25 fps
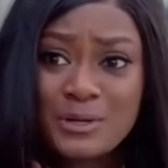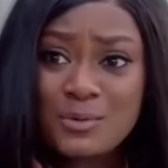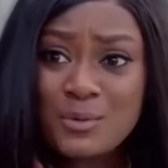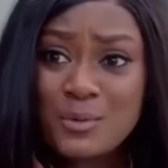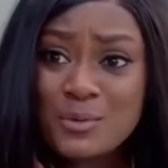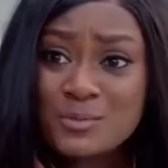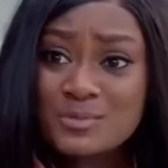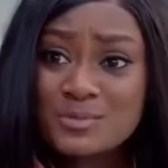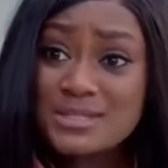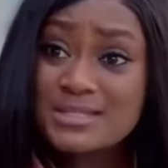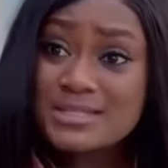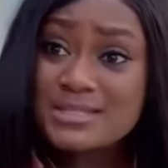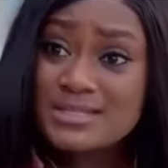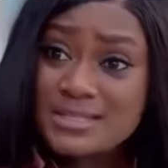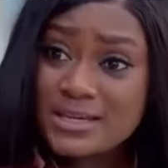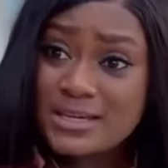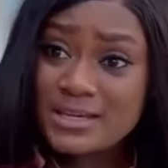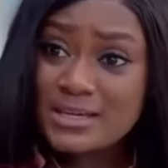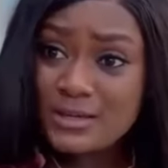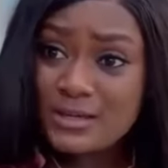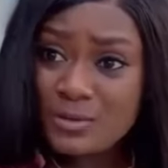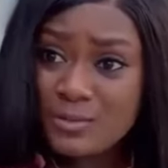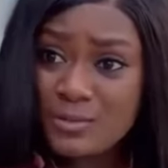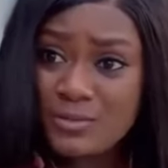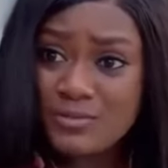Greenhomes is
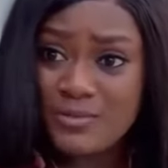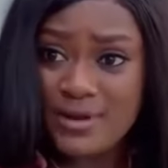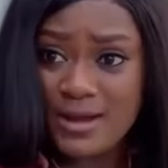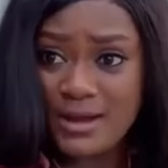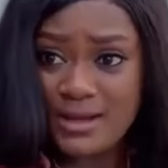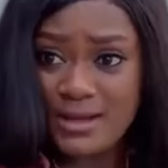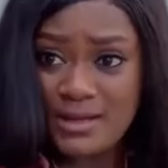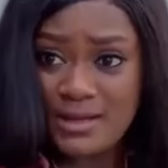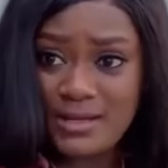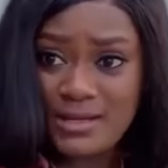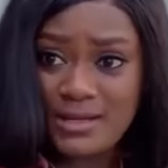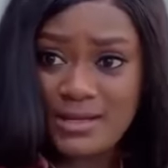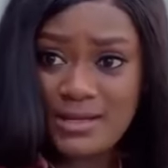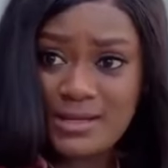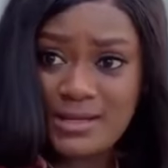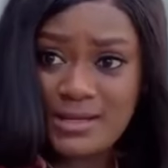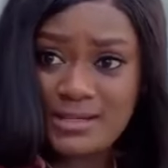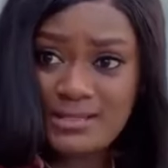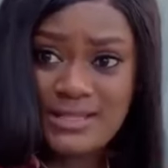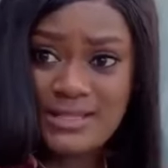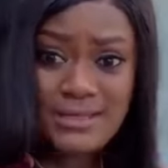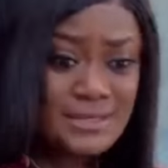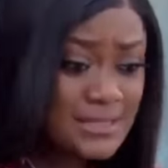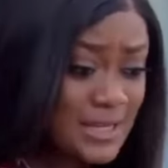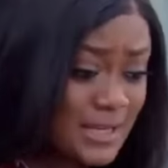taking over.
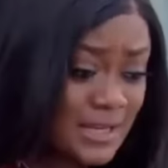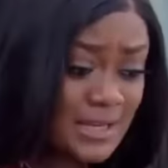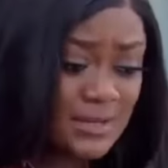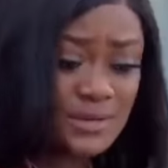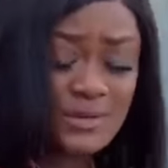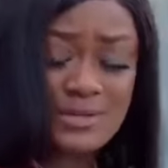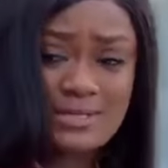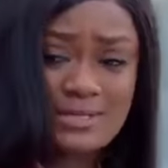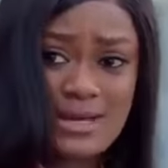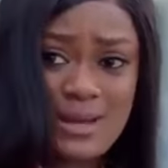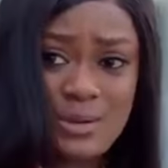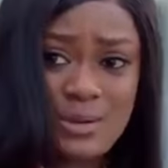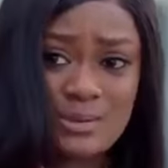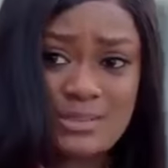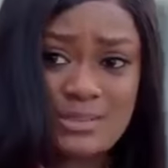They're taking us